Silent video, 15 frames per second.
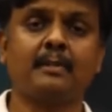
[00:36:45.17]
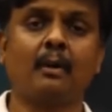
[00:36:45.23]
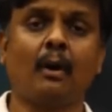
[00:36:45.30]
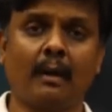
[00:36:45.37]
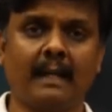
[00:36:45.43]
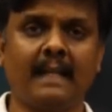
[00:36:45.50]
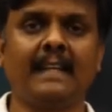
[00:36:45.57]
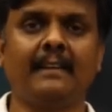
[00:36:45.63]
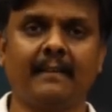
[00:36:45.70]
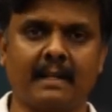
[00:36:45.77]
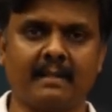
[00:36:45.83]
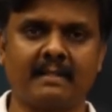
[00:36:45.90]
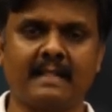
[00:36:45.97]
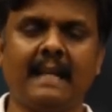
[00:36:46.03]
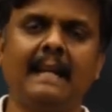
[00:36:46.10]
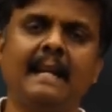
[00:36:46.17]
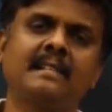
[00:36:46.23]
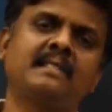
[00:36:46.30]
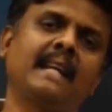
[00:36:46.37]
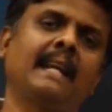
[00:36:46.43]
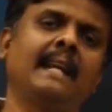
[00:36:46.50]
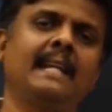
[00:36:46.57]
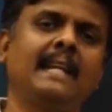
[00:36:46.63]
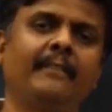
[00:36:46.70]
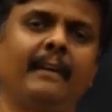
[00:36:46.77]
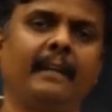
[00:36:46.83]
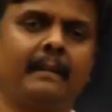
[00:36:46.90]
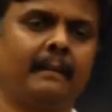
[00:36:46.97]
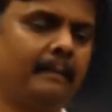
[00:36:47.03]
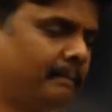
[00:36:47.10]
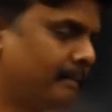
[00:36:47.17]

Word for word: or events. Say, let's take an event.